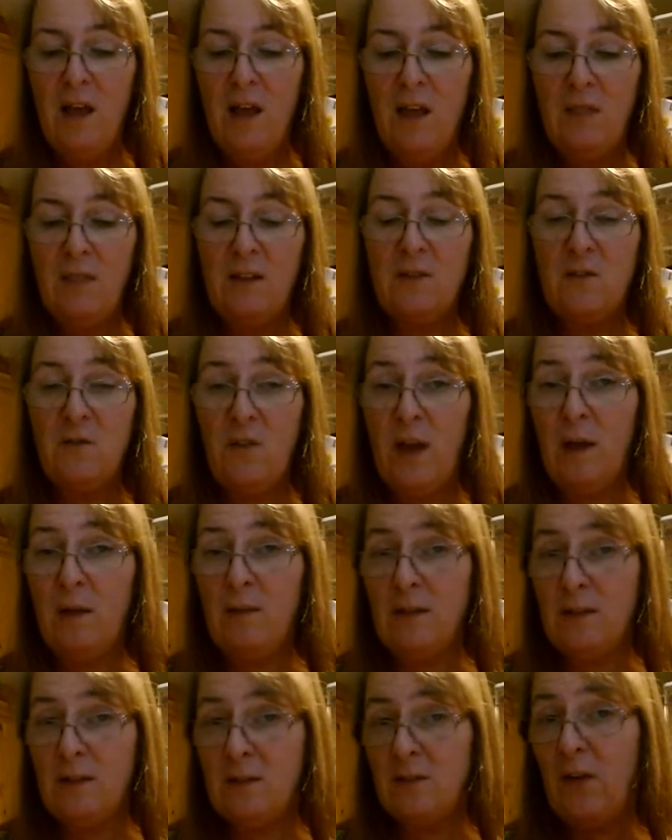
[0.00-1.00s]
these fa
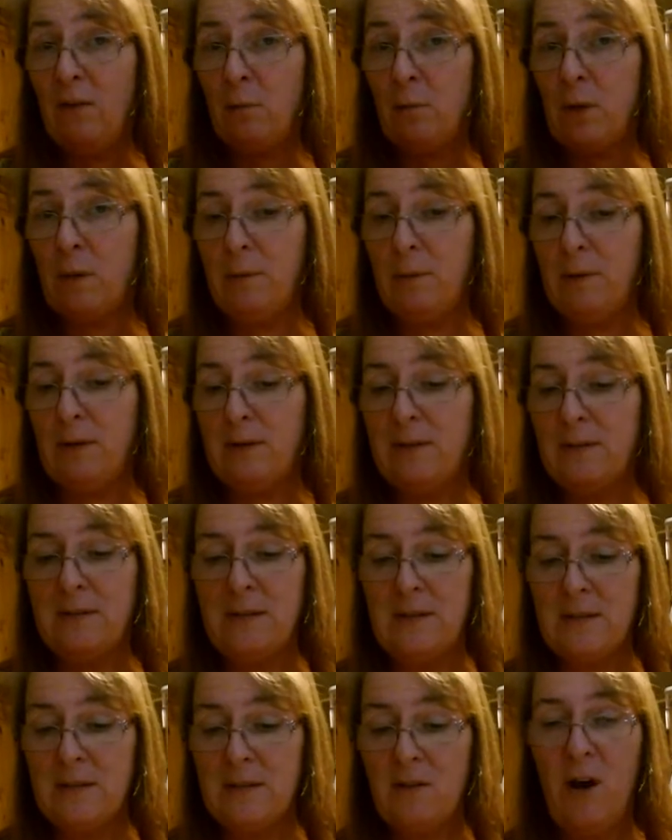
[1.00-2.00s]
these fabric pieces,
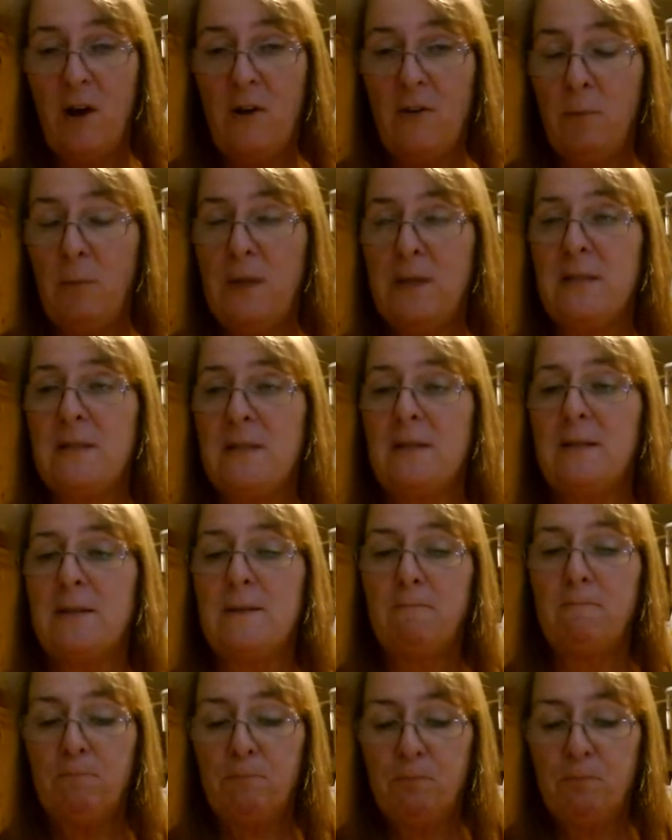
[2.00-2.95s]
these cloth pieces.